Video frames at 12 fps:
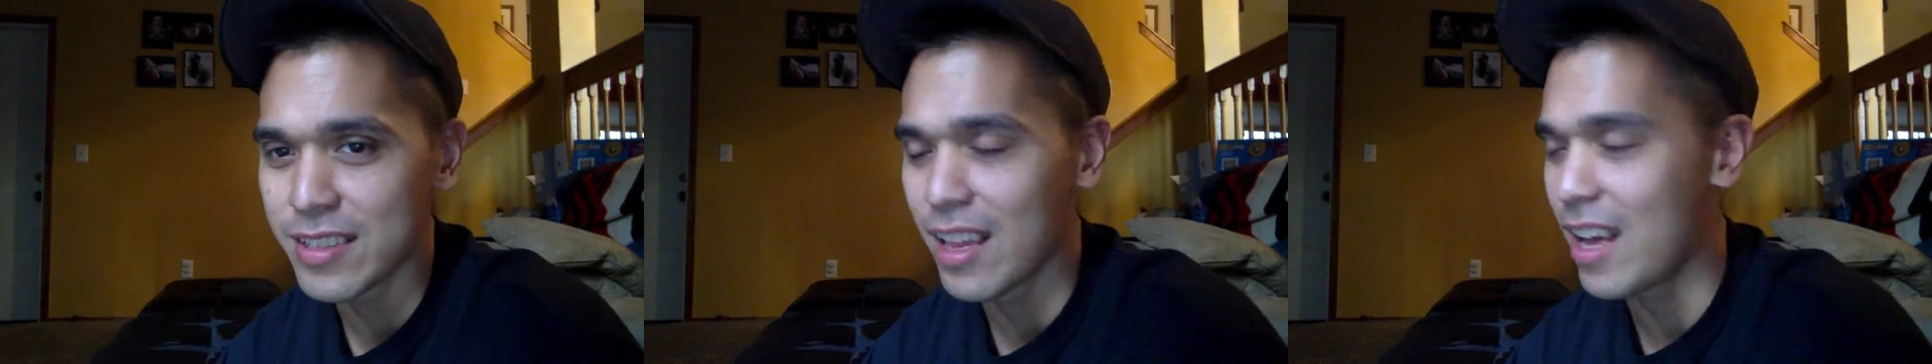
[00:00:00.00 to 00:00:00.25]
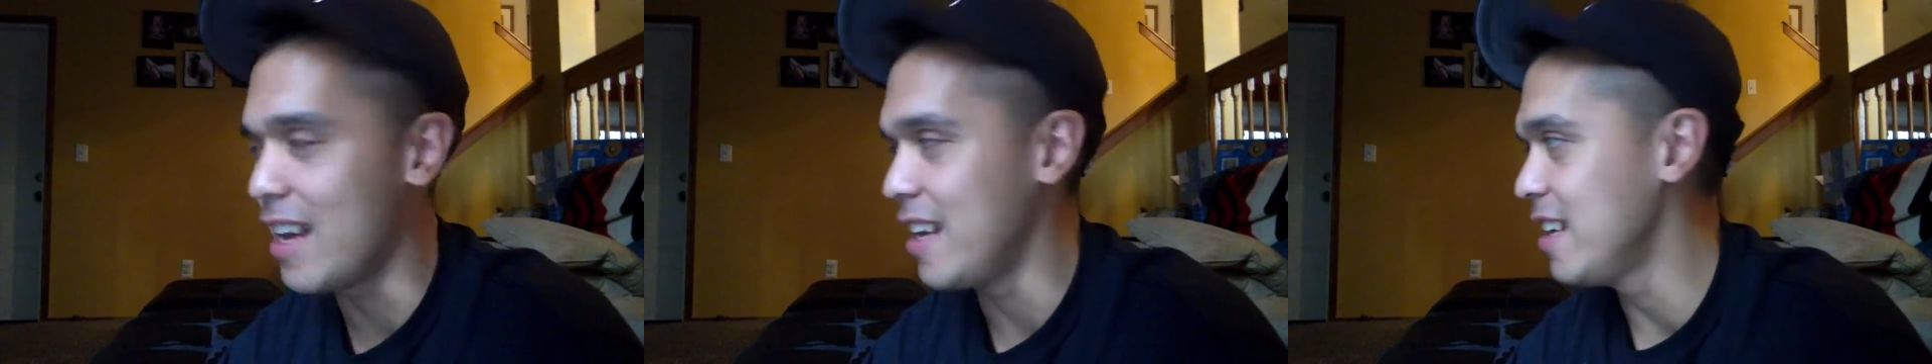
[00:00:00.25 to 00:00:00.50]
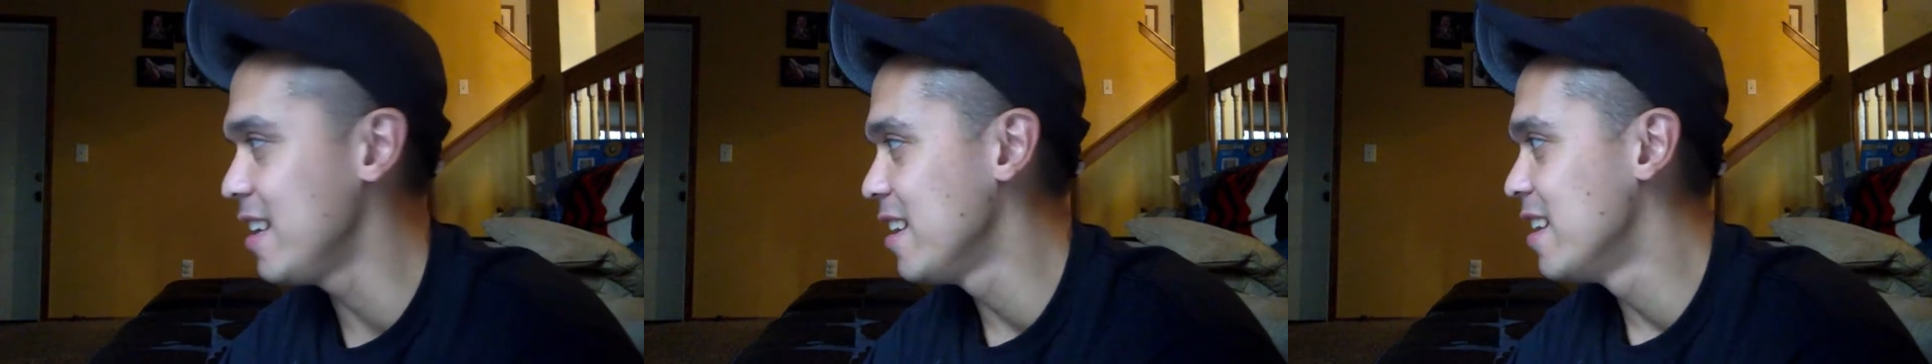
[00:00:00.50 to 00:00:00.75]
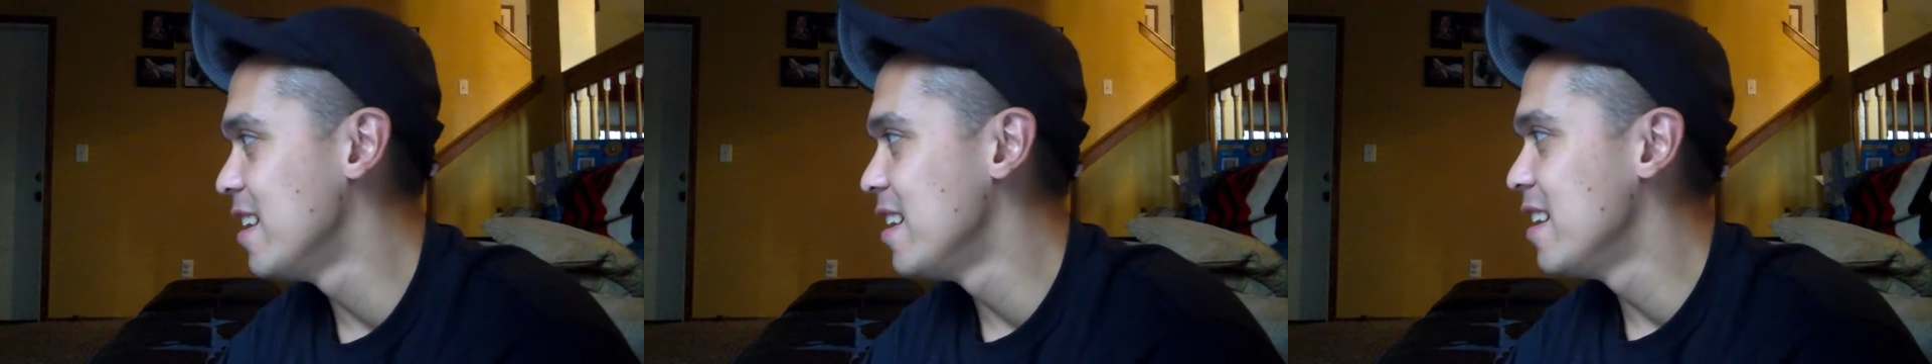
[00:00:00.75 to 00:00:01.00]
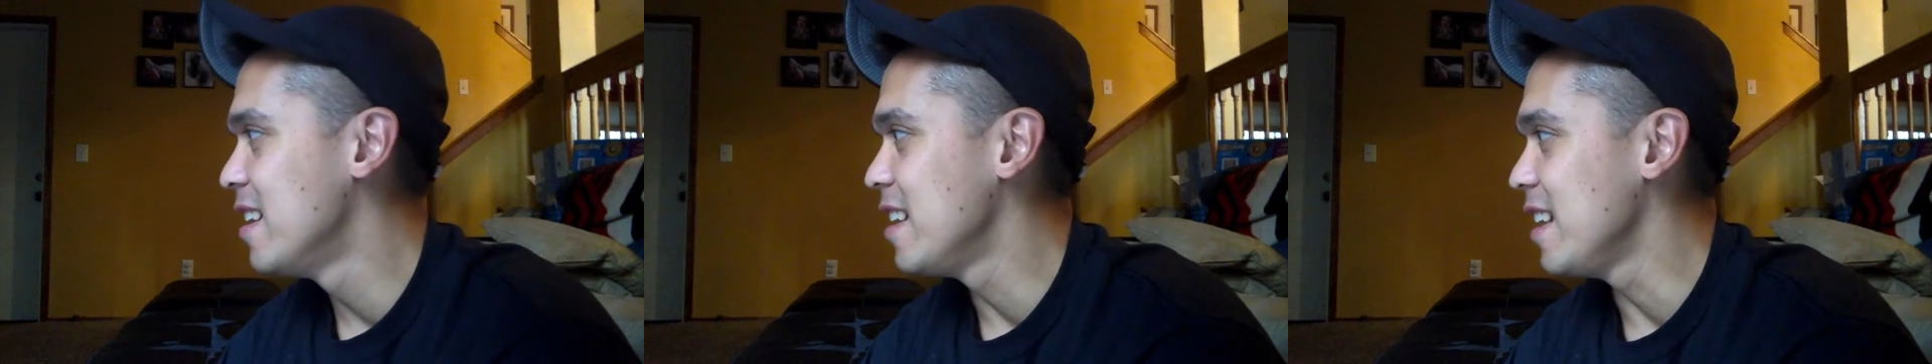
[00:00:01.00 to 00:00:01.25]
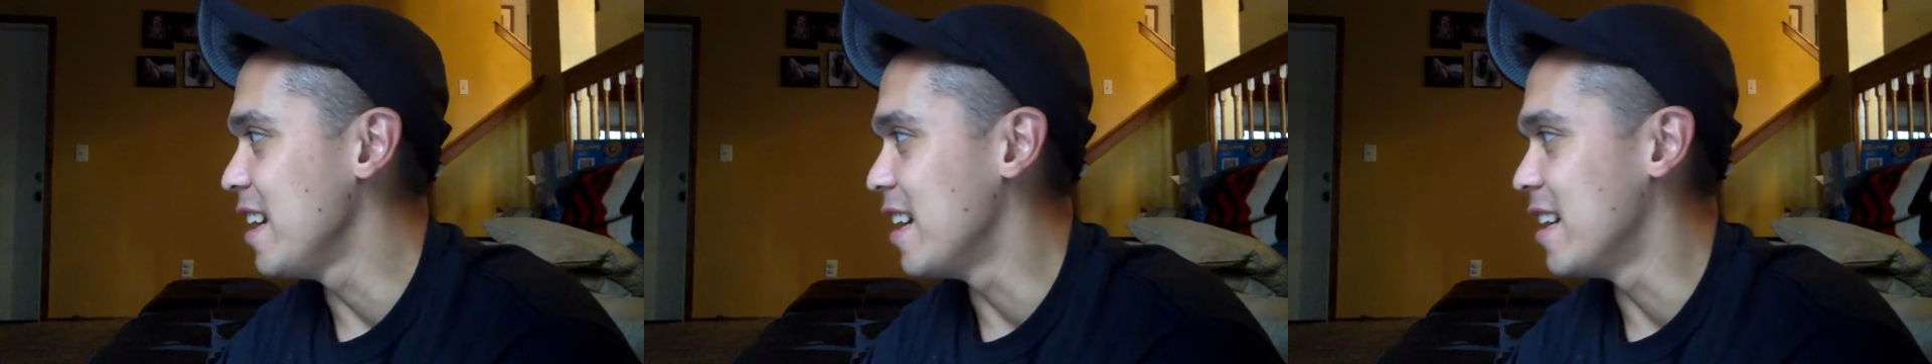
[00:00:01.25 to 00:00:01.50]
slide.
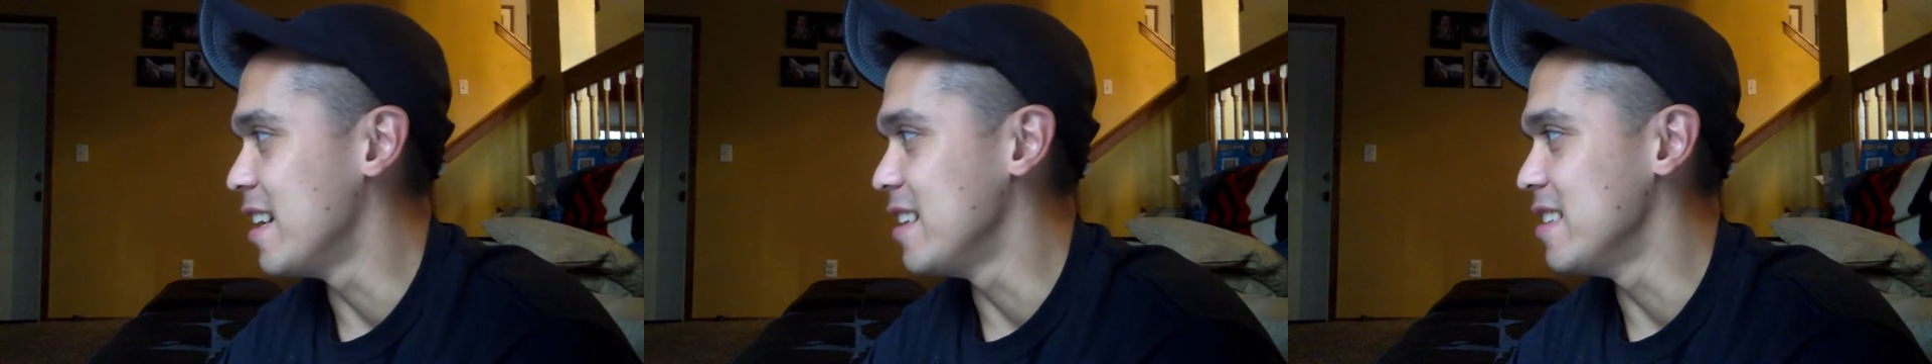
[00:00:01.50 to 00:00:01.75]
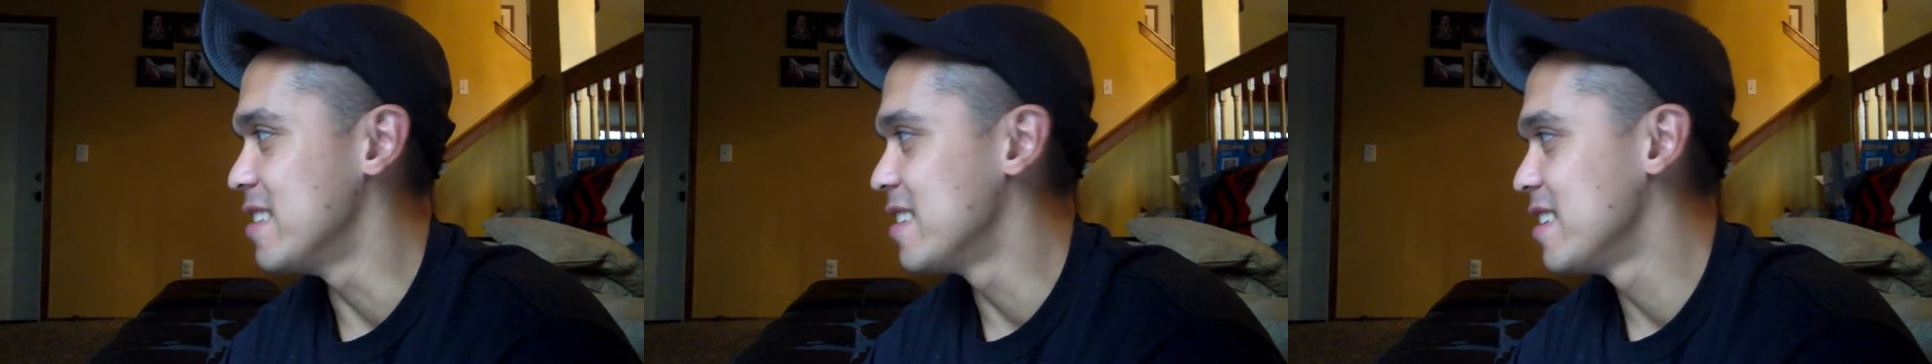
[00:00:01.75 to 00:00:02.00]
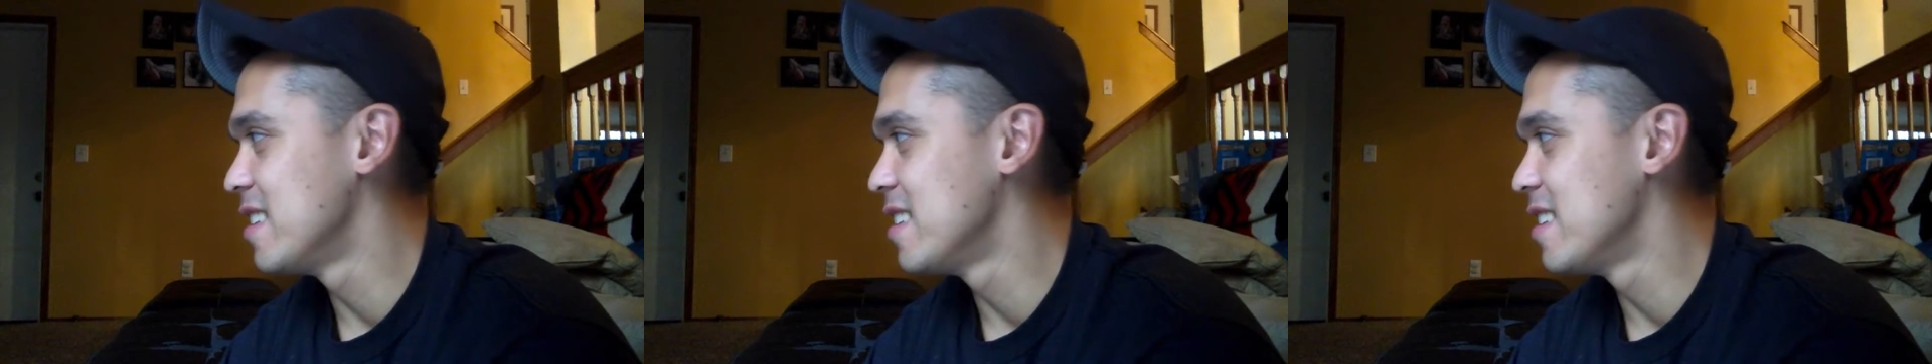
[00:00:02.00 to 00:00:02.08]
And